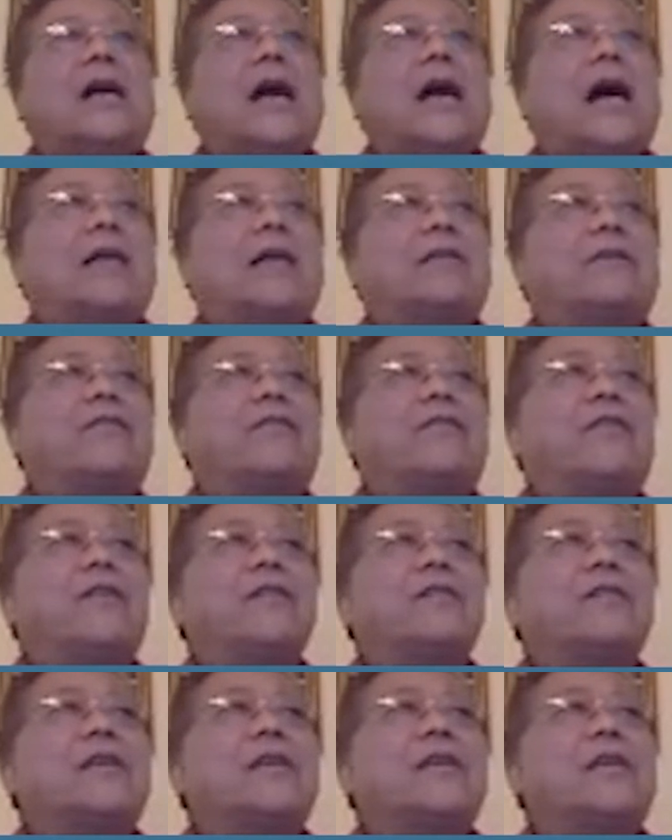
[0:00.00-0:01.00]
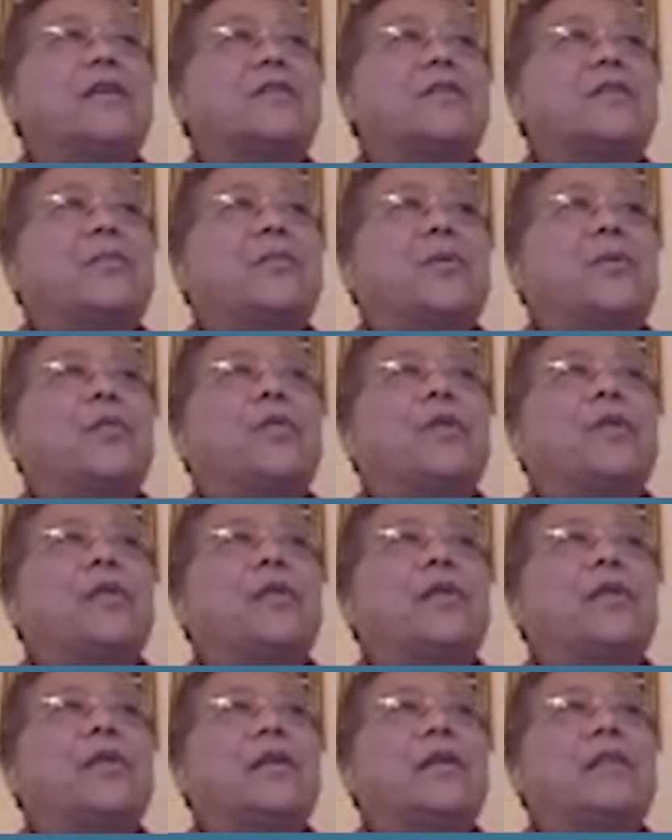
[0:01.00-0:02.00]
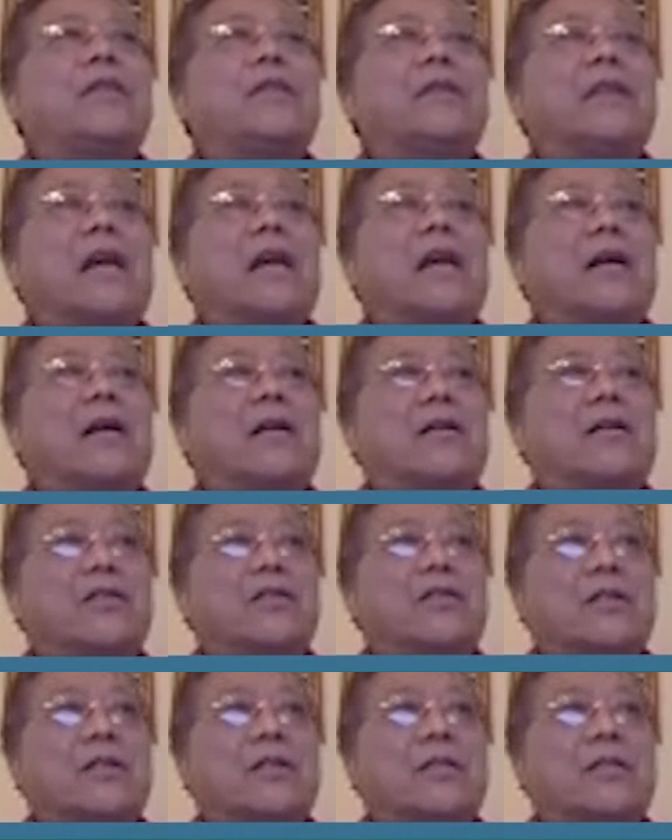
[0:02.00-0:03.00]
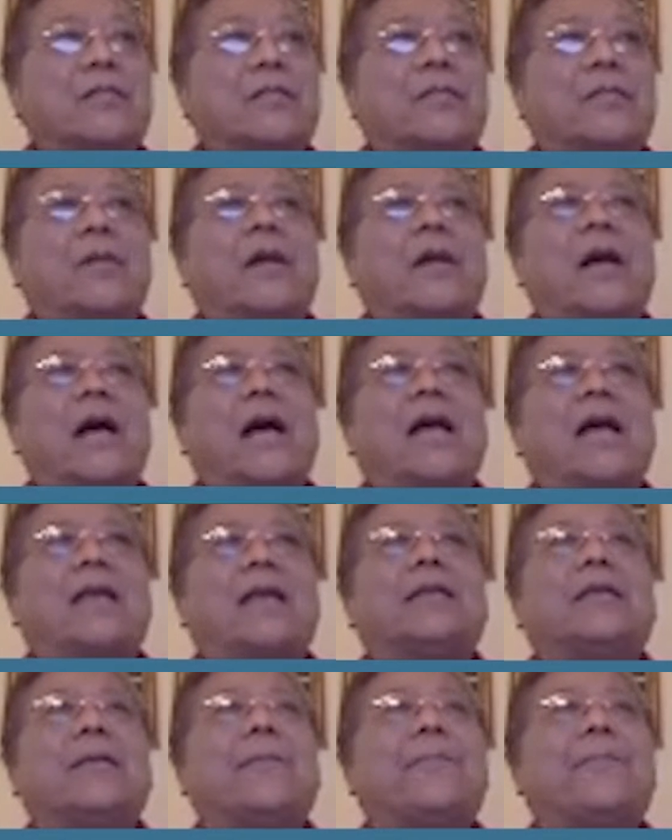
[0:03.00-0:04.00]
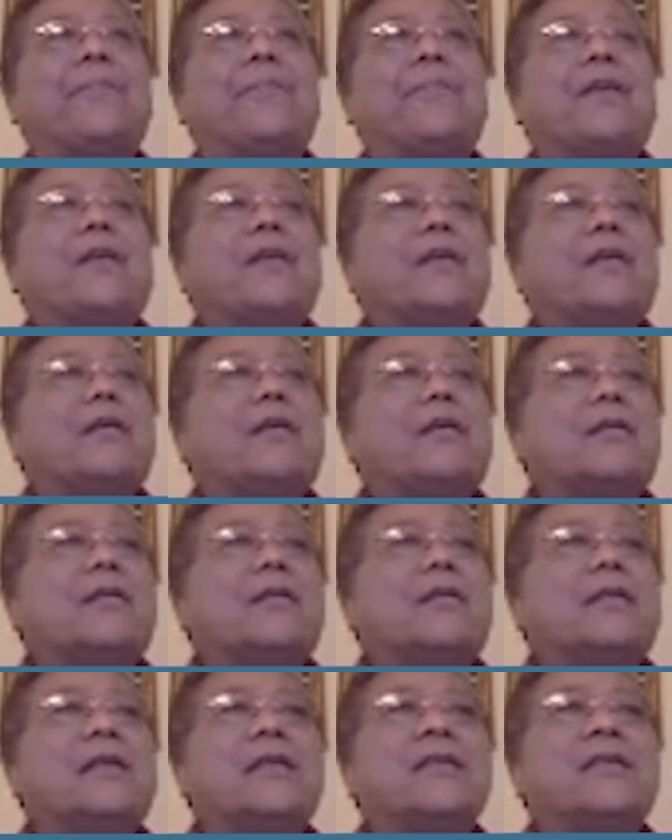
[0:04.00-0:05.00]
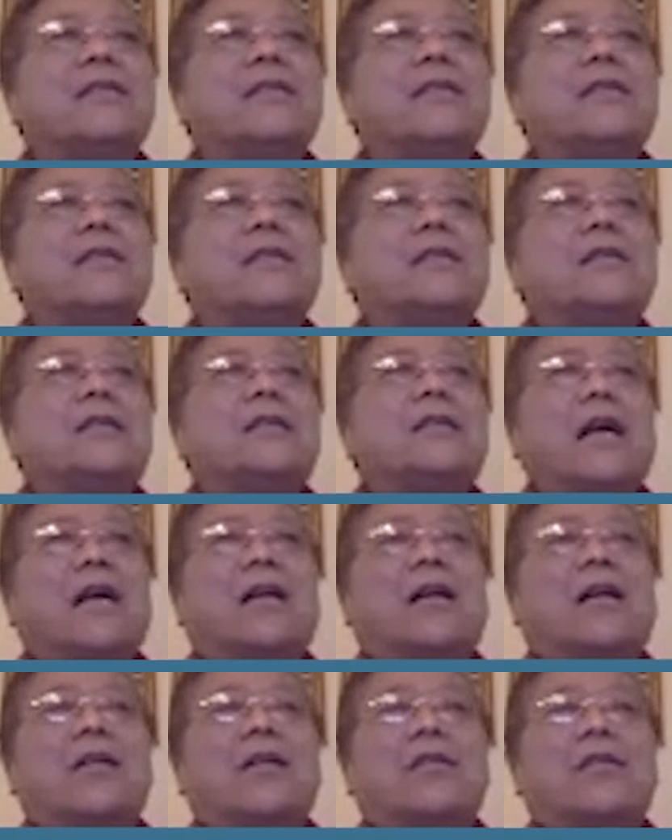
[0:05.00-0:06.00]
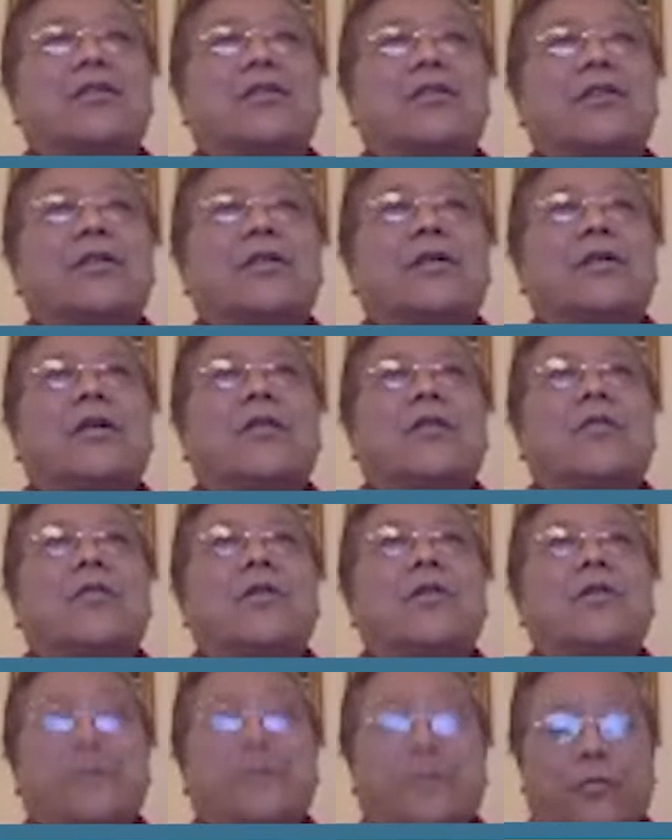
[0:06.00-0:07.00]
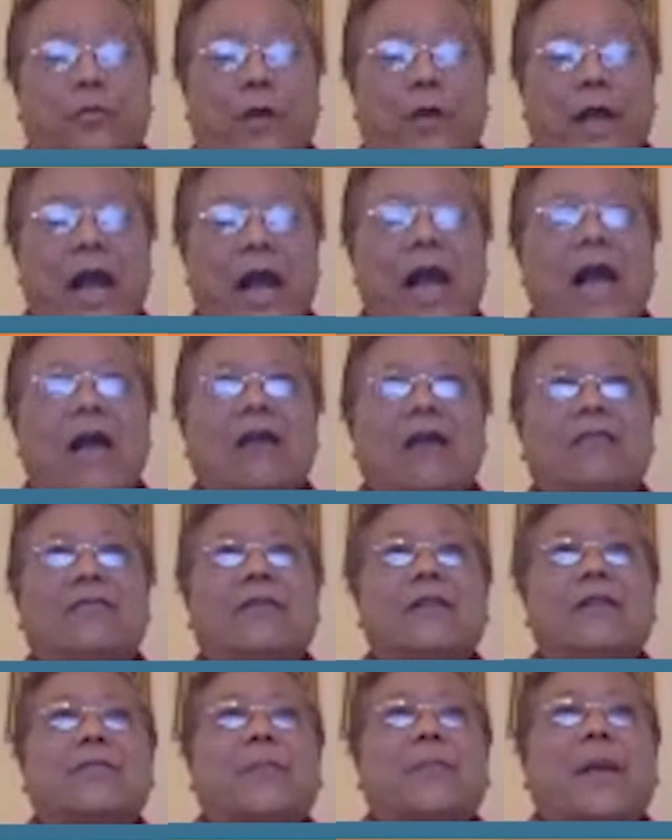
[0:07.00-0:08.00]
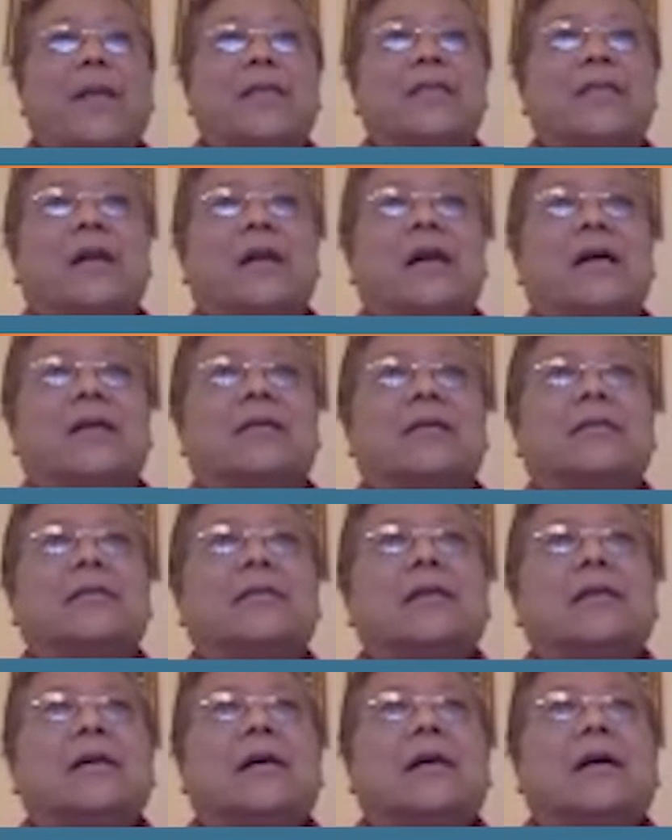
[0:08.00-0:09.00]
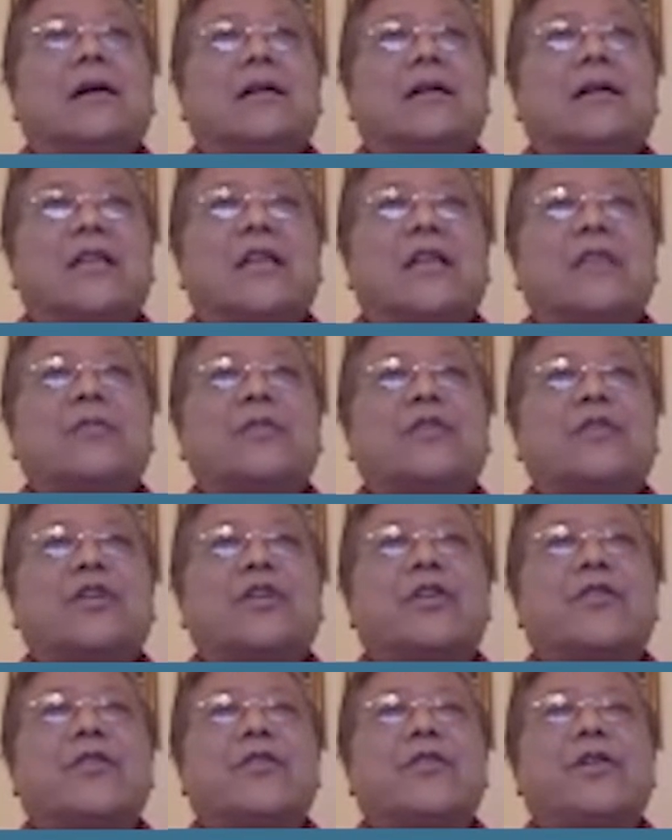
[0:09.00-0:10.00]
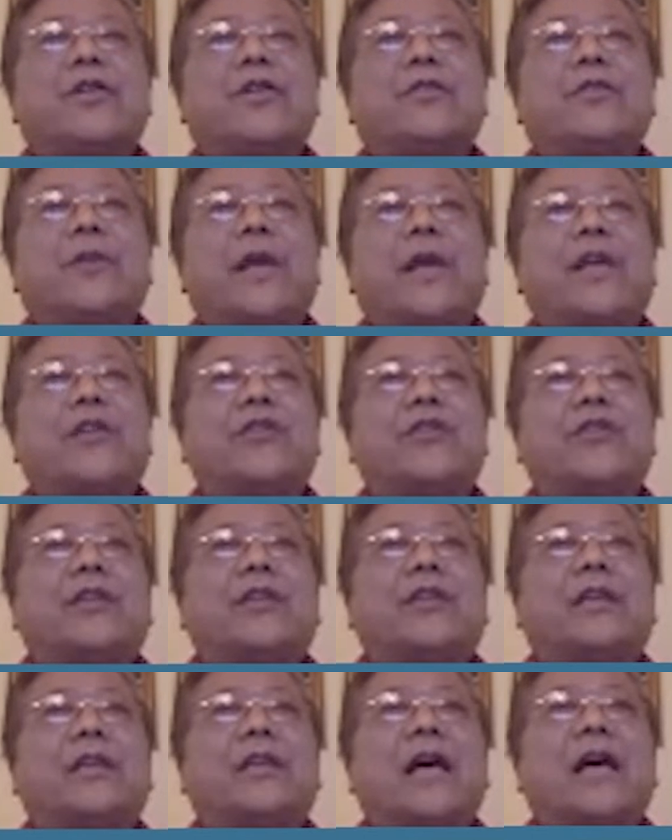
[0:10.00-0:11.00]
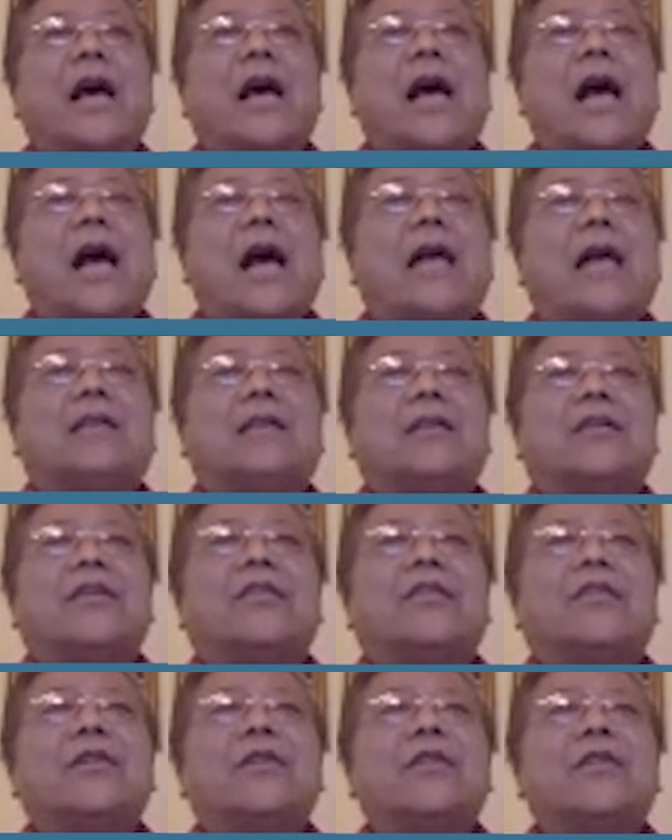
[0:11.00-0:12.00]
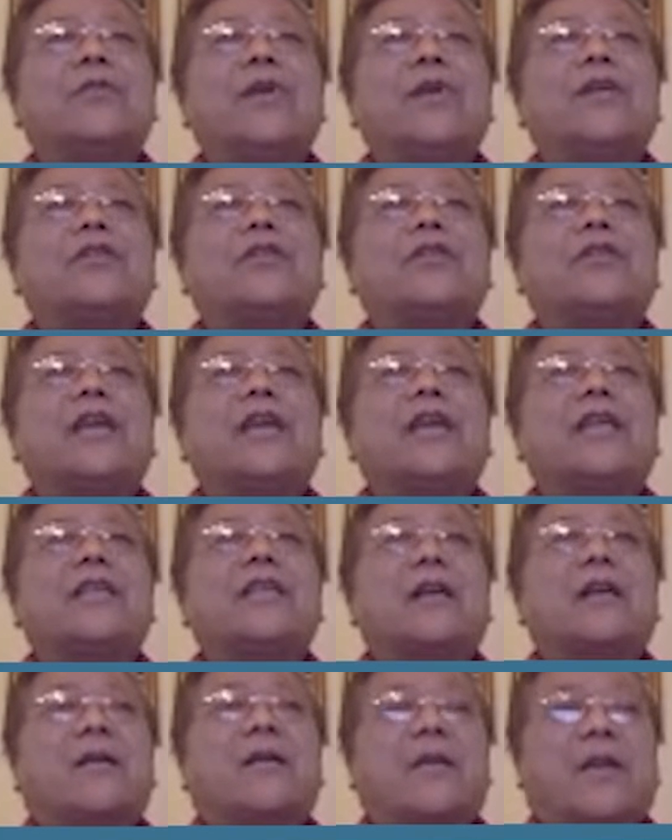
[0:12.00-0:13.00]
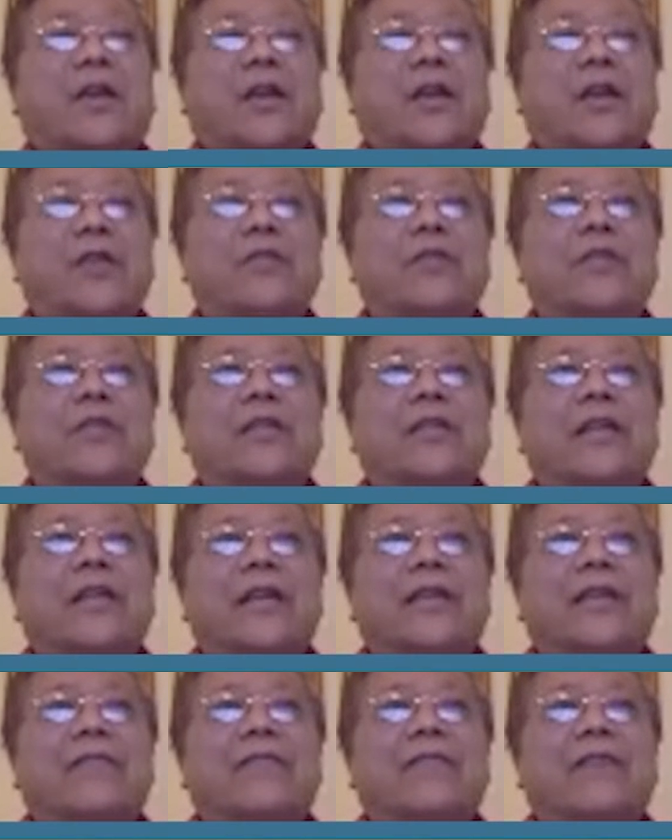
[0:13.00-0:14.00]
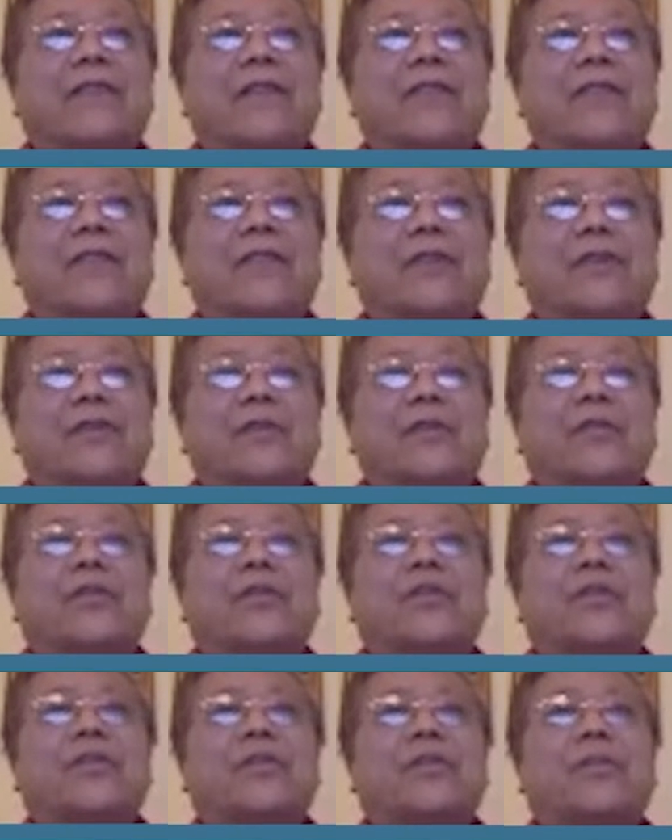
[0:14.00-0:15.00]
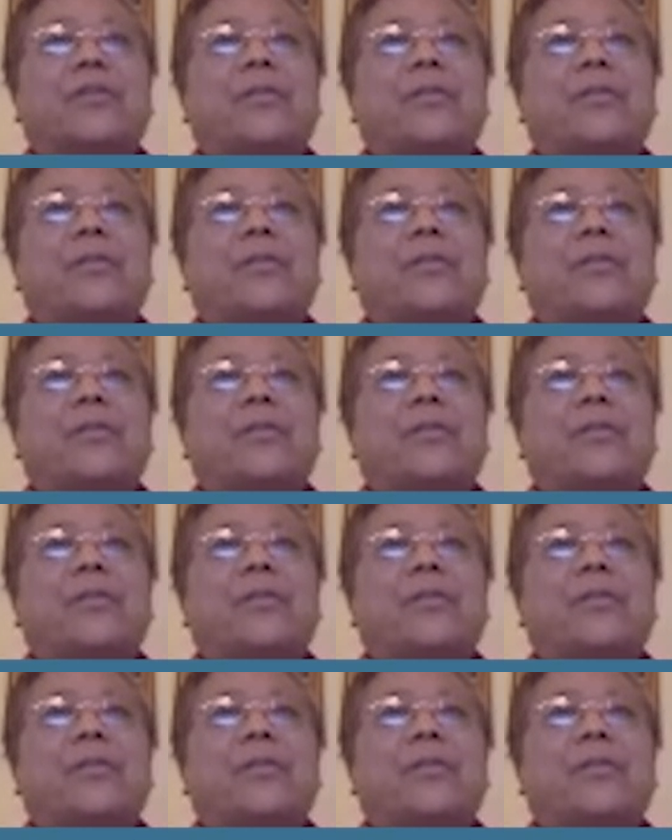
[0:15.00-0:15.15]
And the first is the protein delivery technology. And this is a technology which we have is based on a series QQ reagent. And the QQ reagent is a QURGEN invention, which is a